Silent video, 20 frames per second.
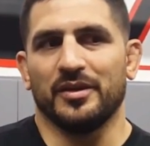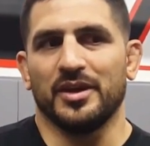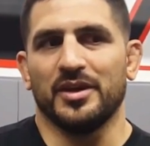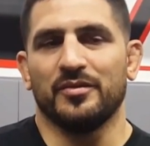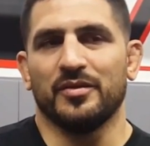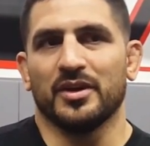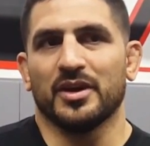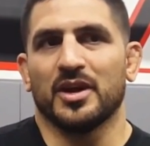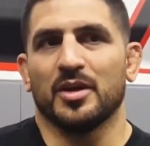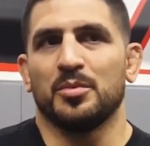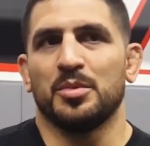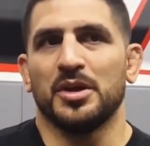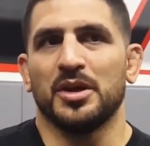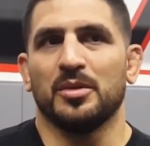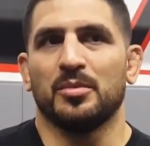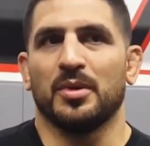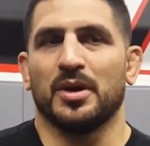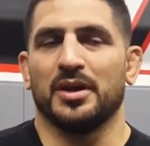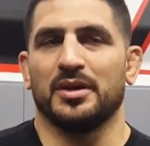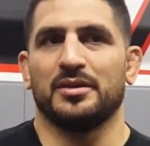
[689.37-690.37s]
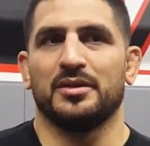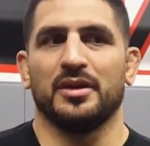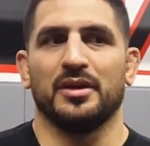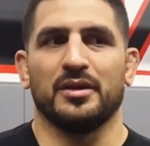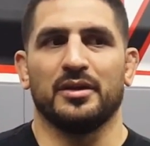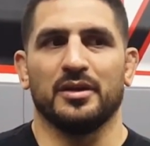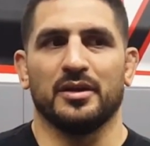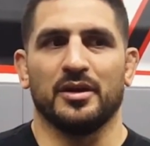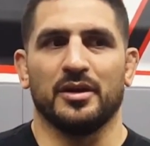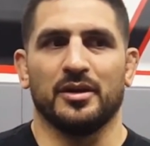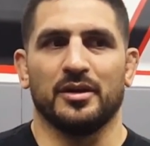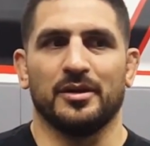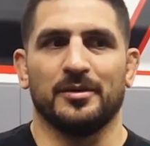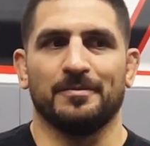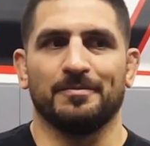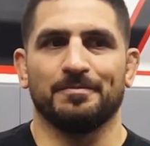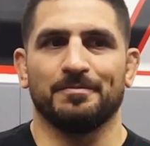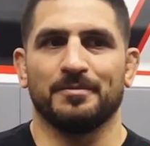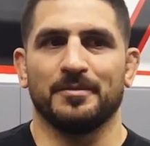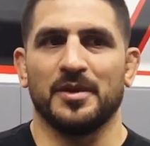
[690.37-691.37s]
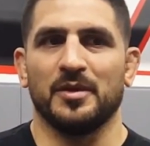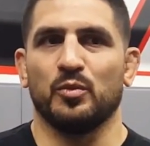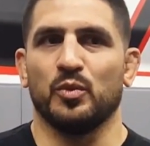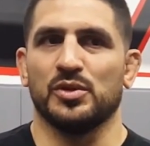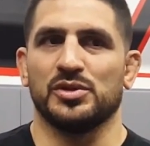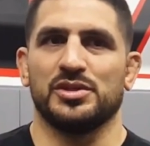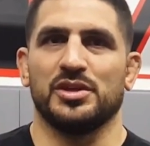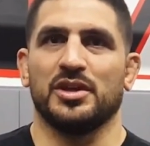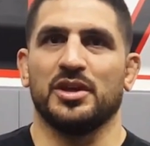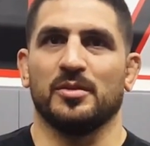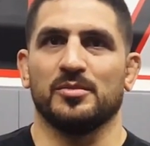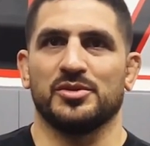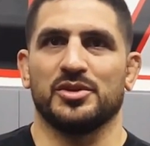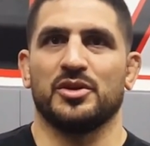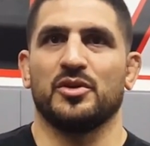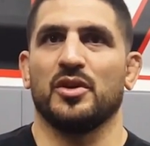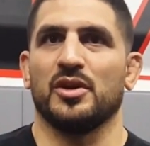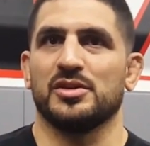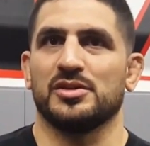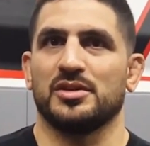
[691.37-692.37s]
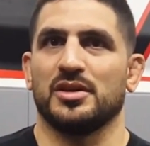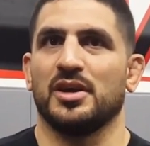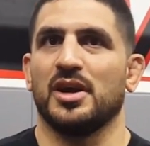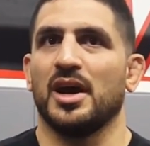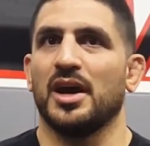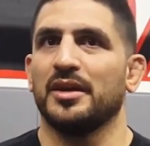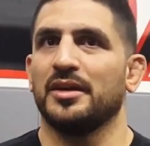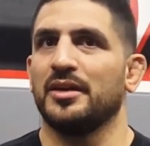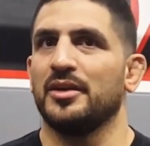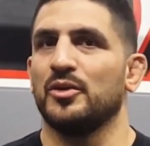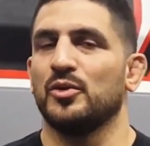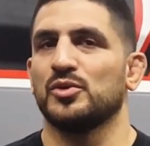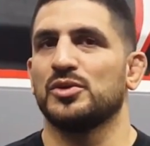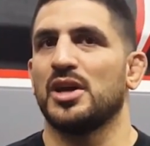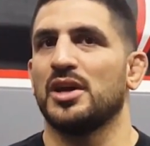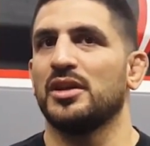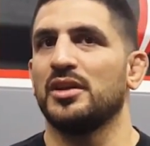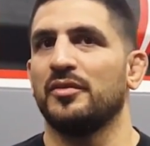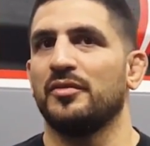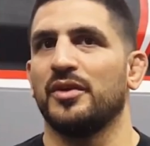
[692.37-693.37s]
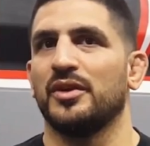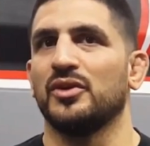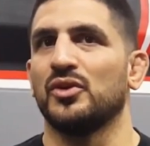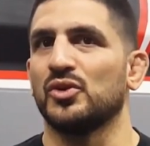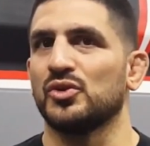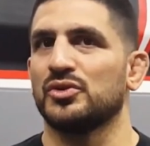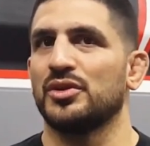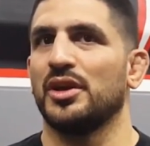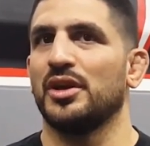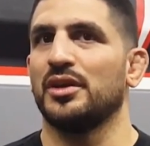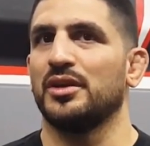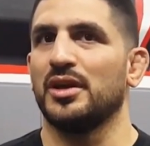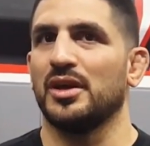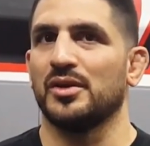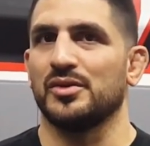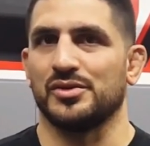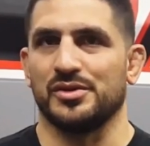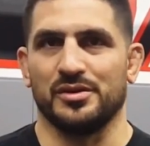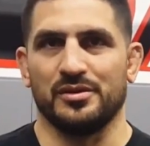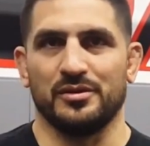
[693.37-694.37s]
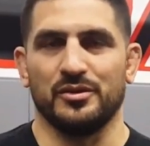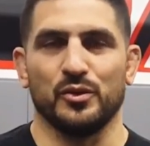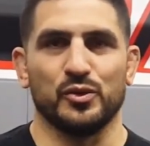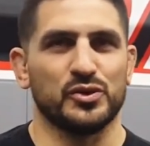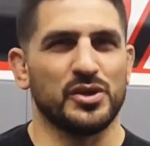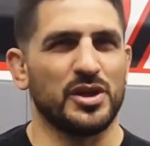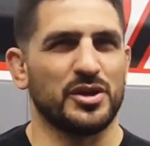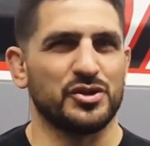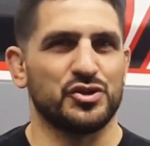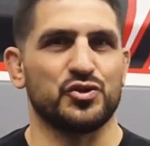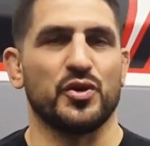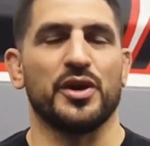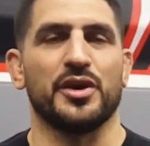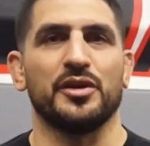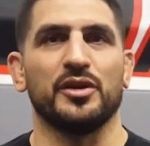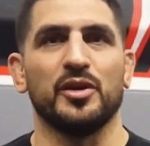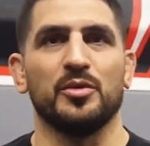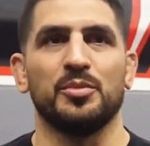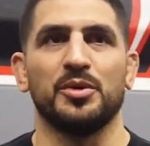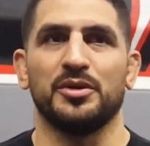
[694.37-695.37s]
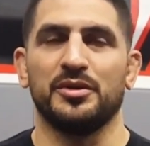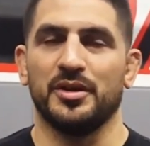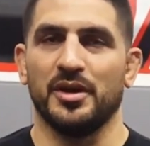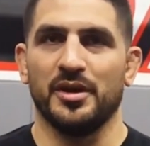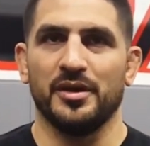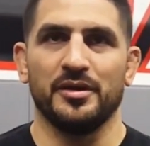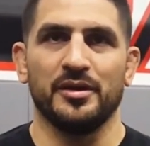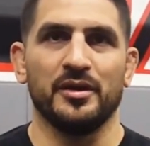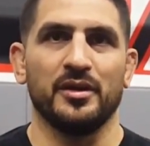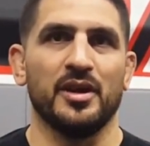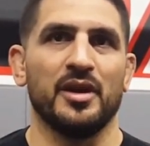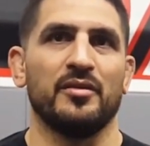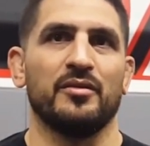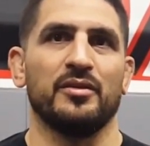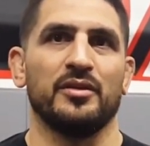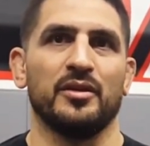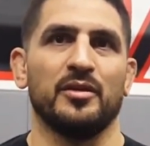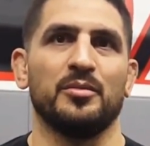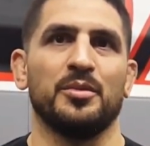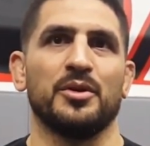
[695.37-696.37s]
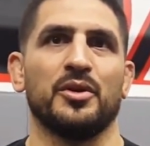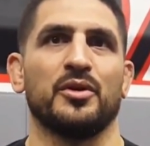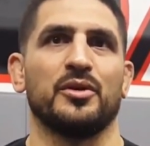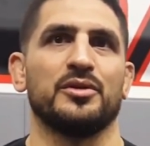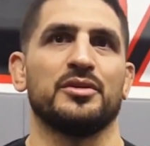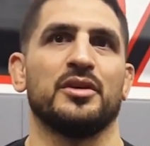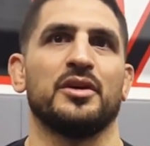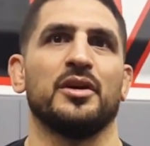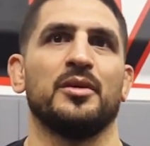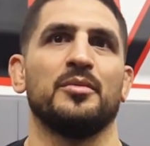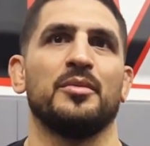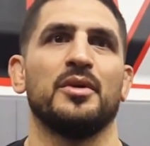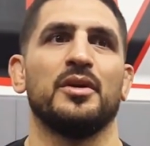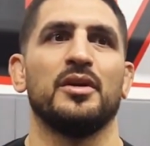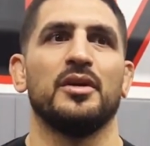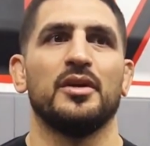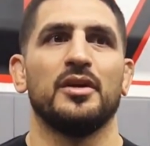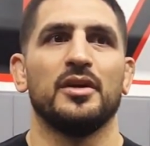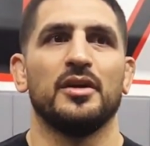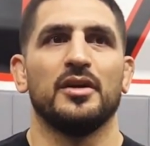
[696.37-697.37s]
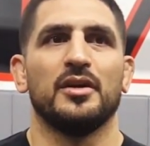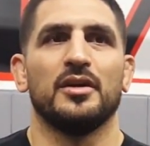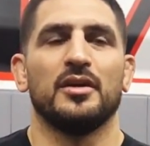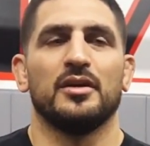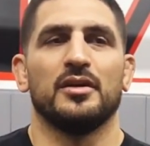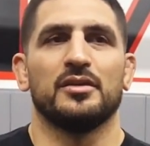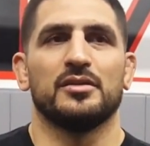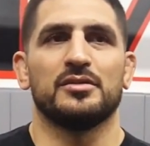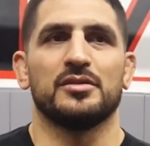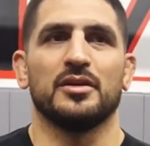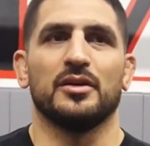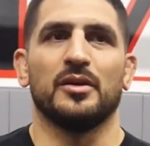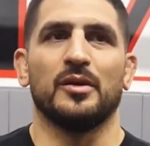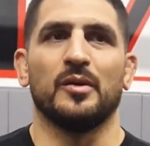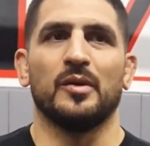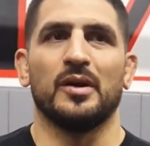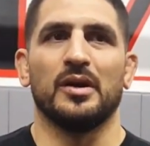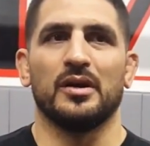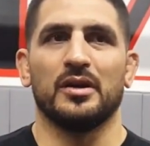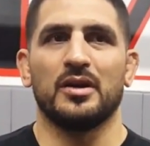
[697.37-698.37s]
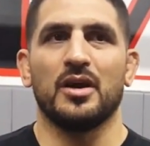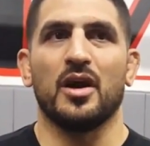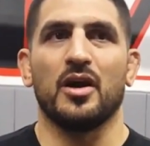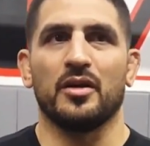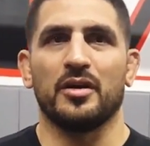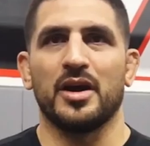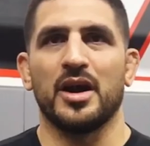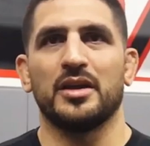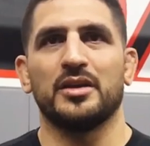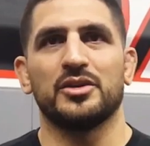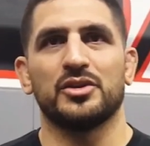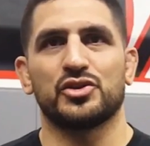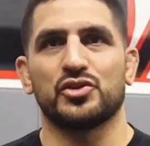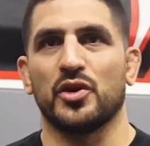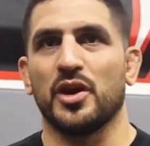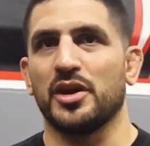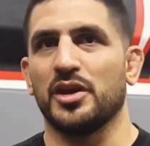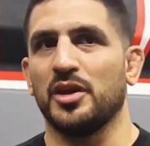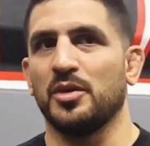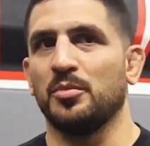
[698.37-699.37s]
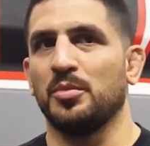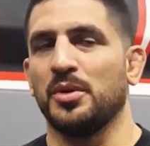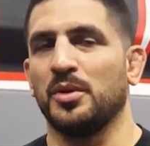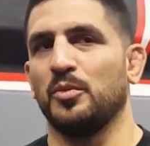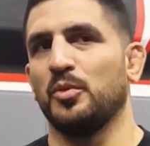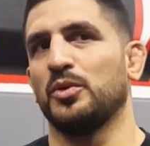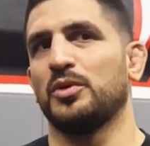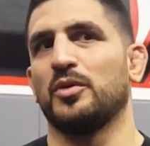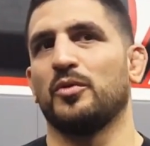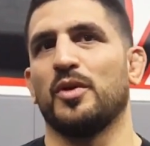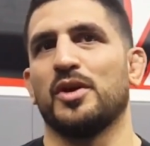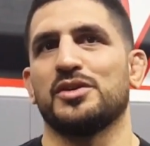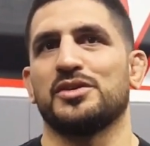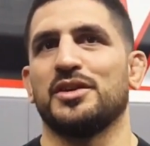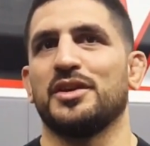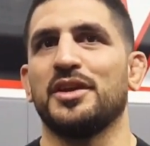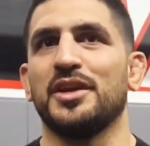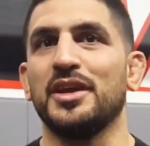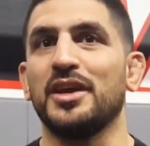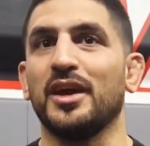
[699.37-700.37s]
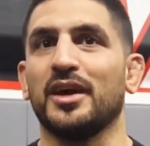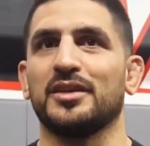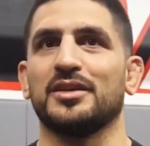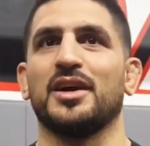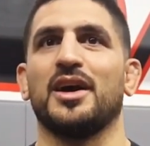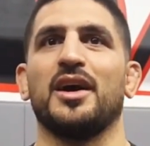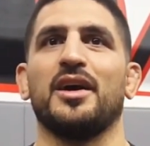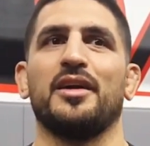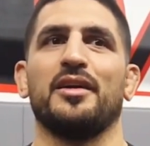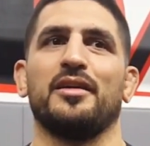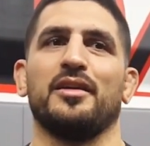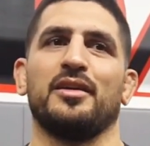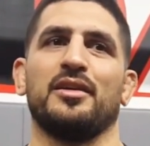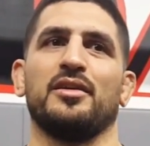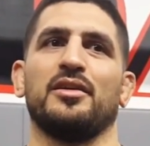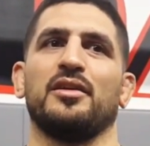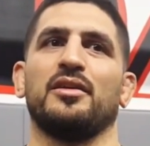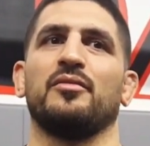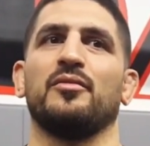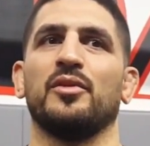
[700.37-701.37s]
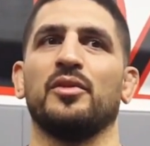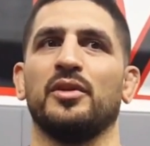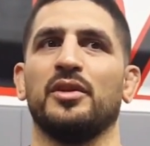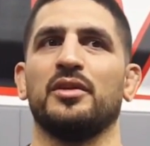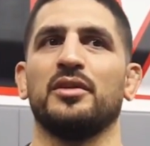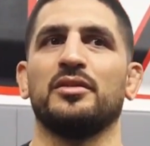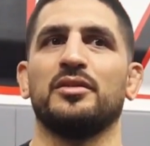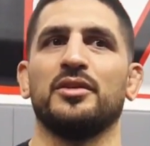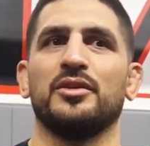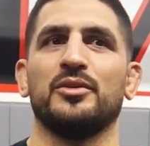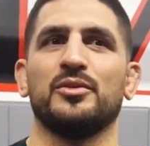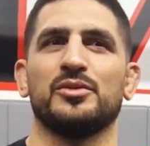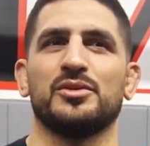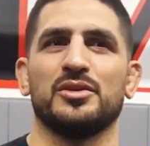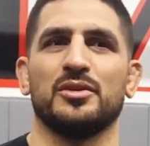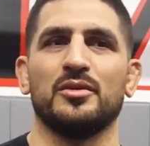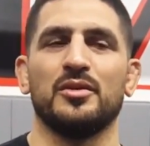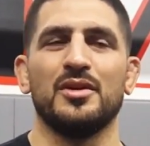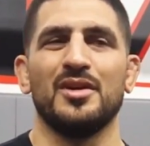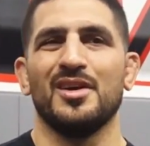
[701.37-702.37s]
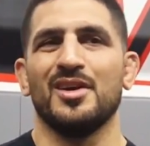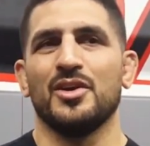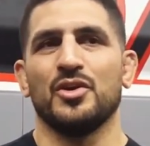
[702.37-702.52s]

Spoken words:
even Khabib, I think once he comes across a guy that knows how to defend those takedowns and knows how to strike a little bit, then he'll have a little bit hard yeah. time. So Connor had the striking, but with the wrestling, he got tired and couldn't really continue. So